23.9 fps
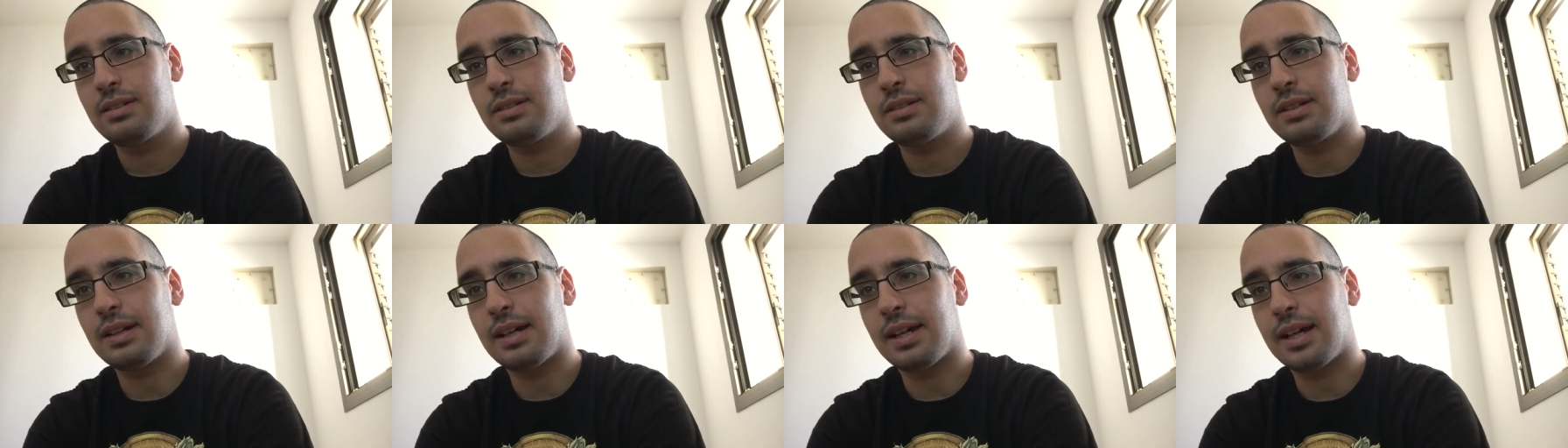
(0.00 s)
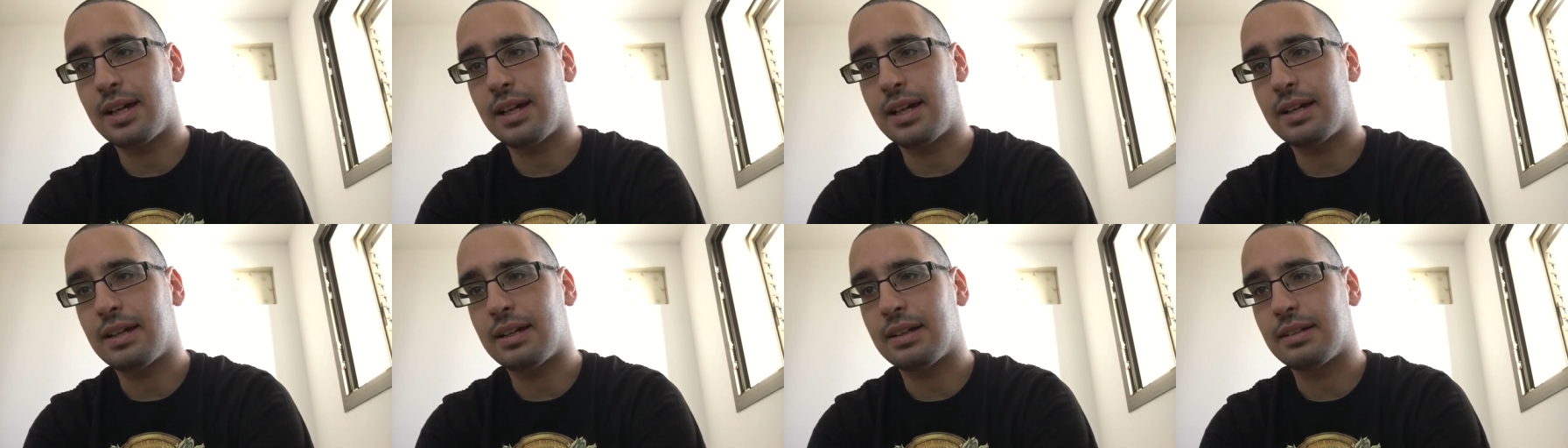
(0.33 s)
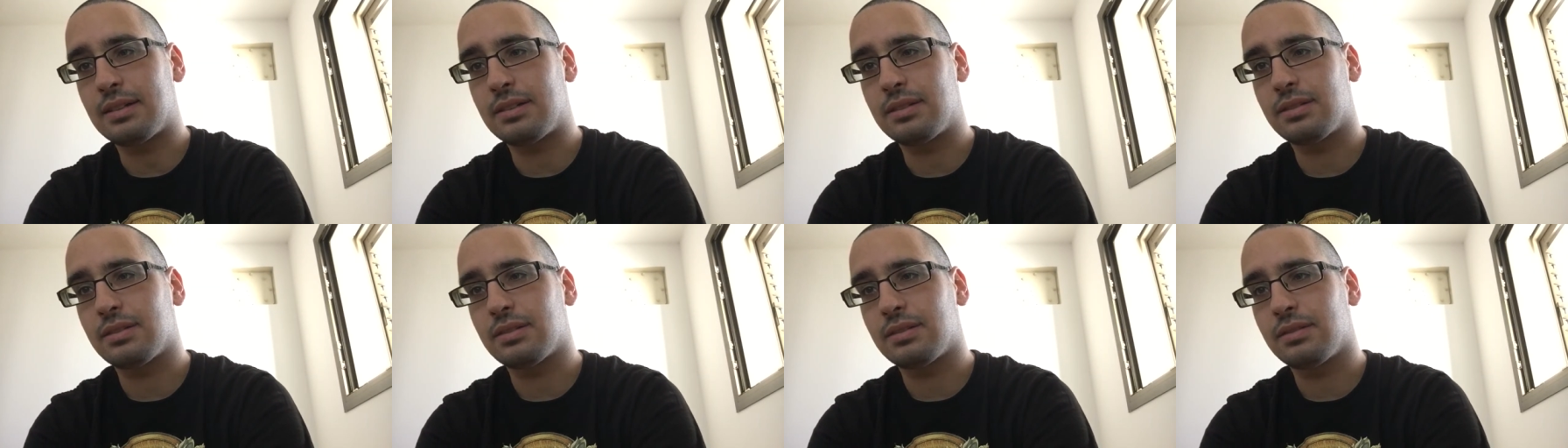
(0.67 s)

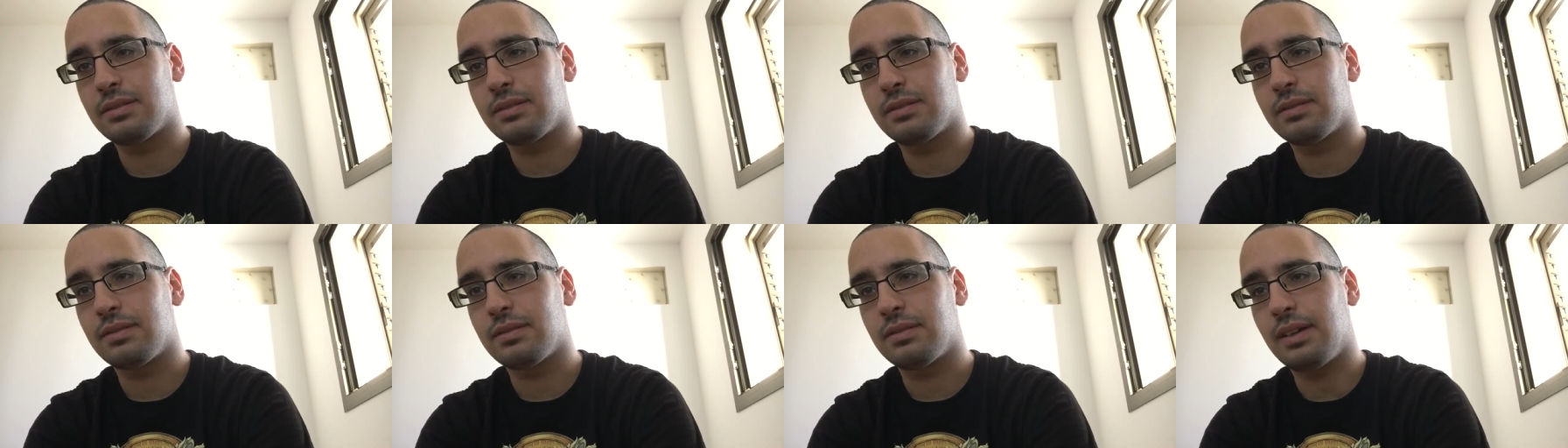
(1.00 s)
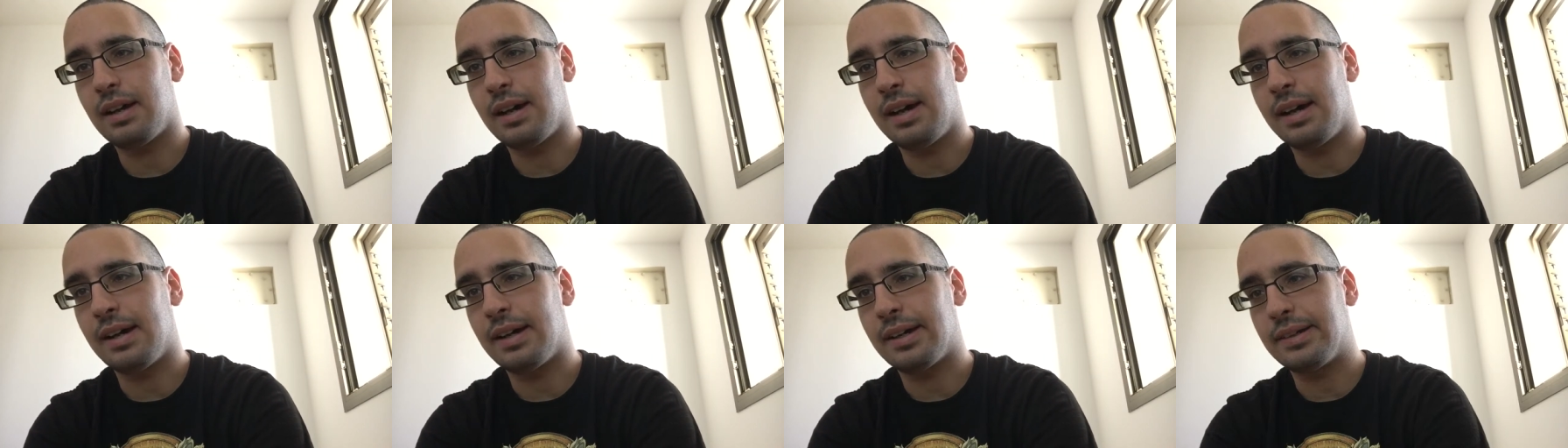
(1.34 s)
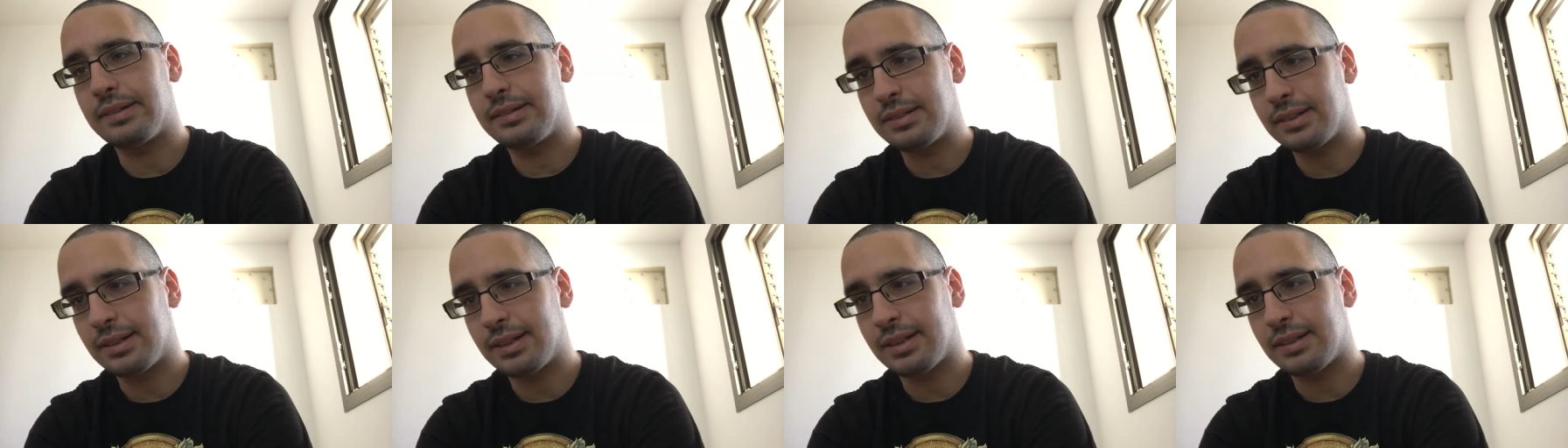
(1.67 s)
that are
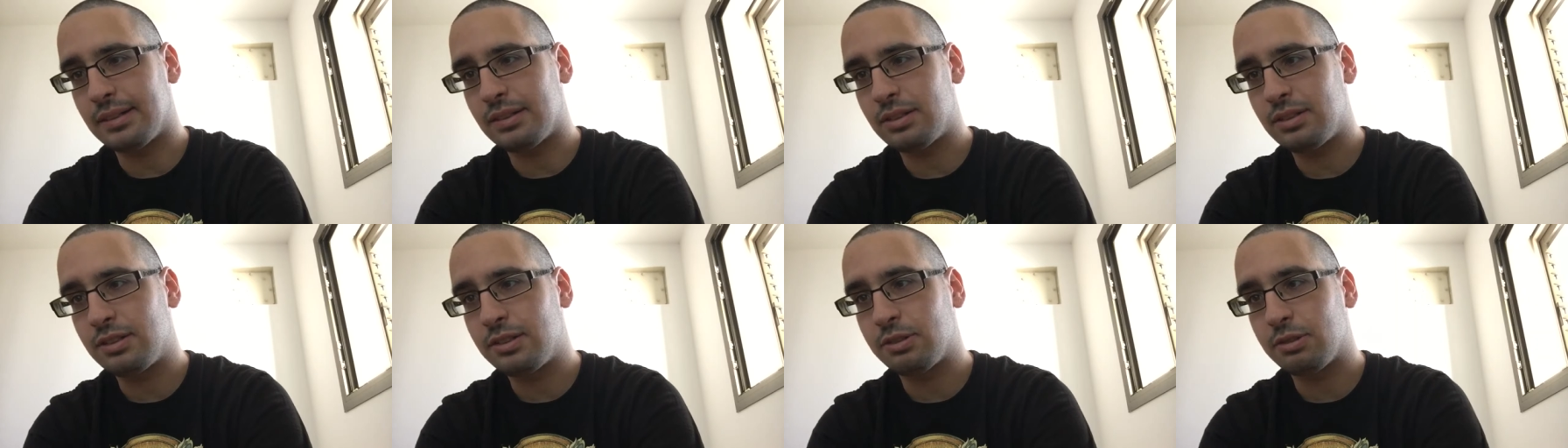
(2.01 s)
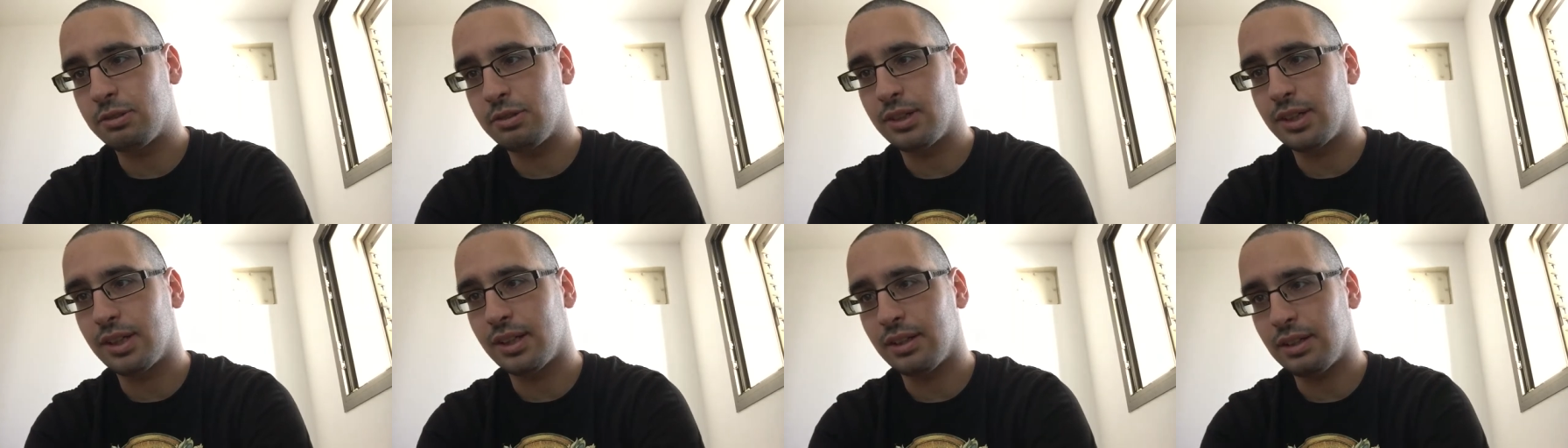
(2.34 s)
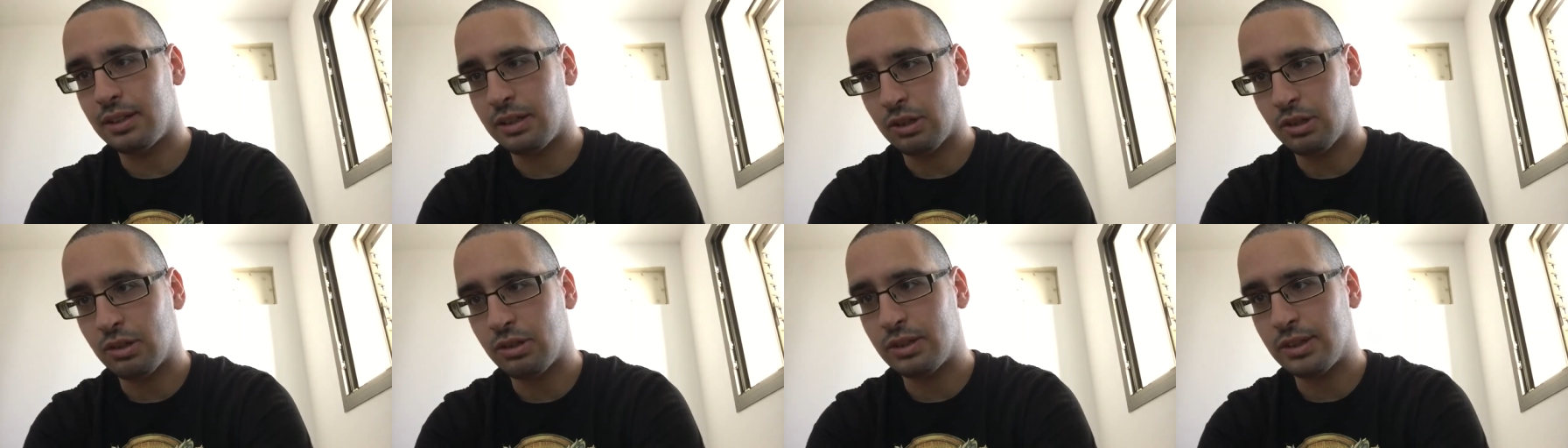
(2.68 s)
a threat
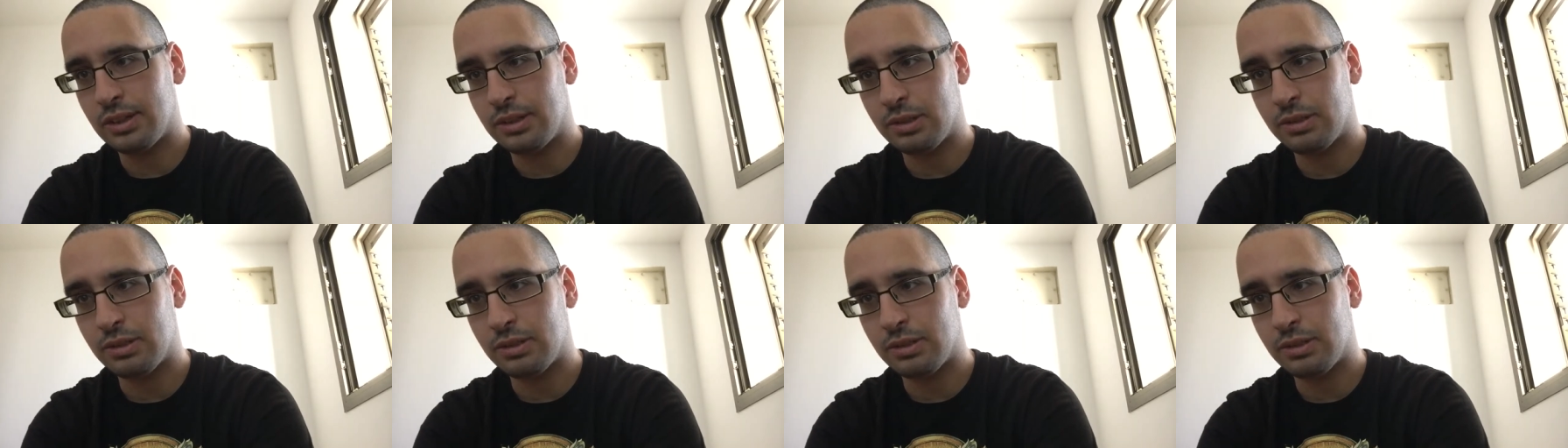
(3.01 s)
to,